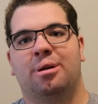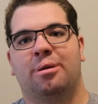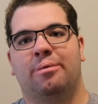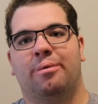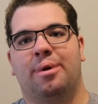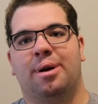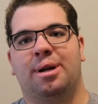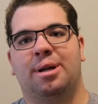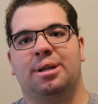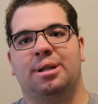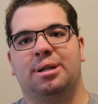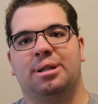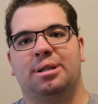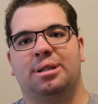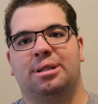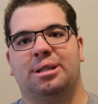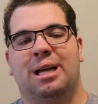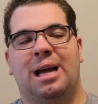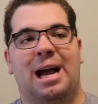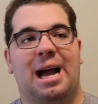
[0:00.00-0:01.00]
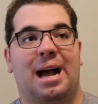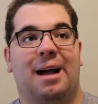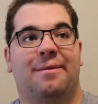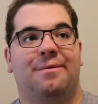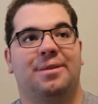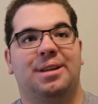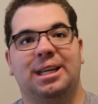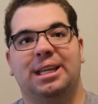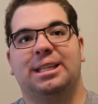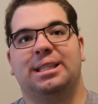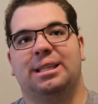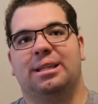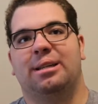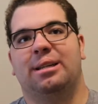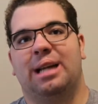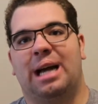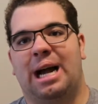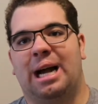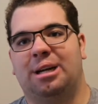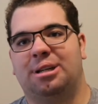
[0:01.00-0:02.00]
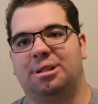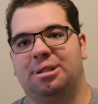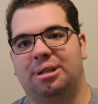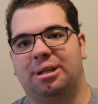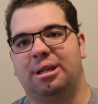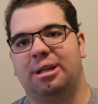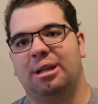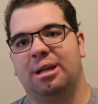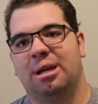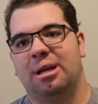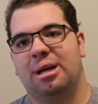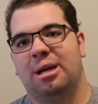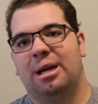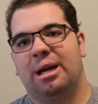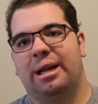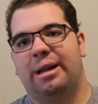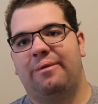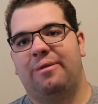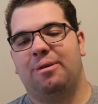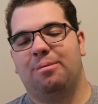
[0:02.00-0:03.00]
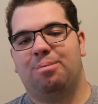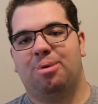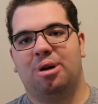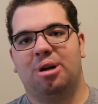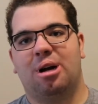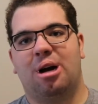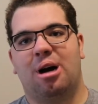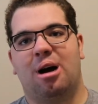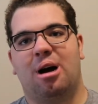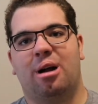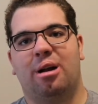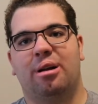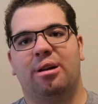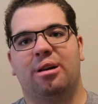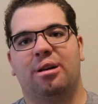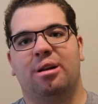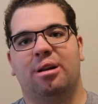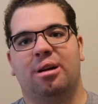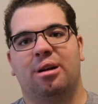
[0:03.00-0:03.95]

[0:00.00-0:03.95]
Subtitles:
was half decent, actually. And if you put on,